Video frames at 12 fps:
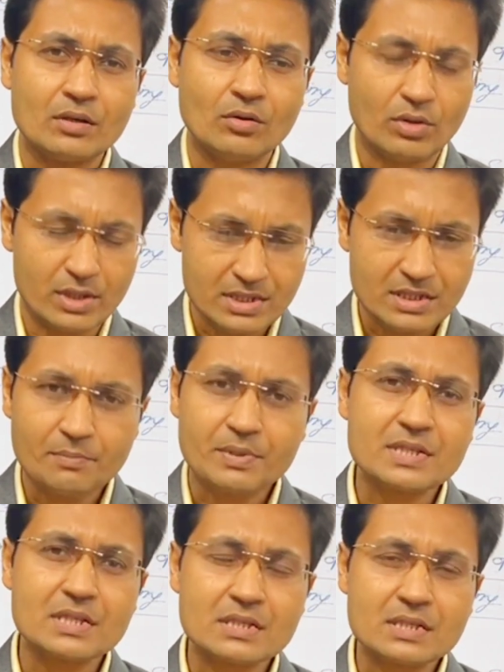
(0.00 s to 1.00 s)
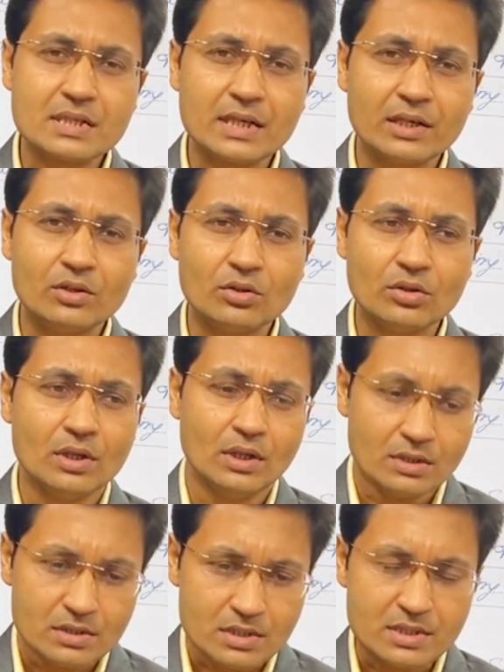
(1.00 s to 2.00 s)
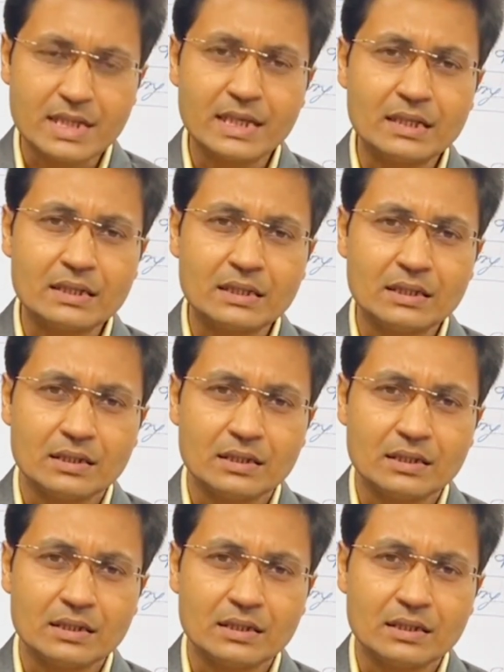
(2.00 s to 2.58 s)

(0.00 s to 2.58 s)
What is the present scenario? State,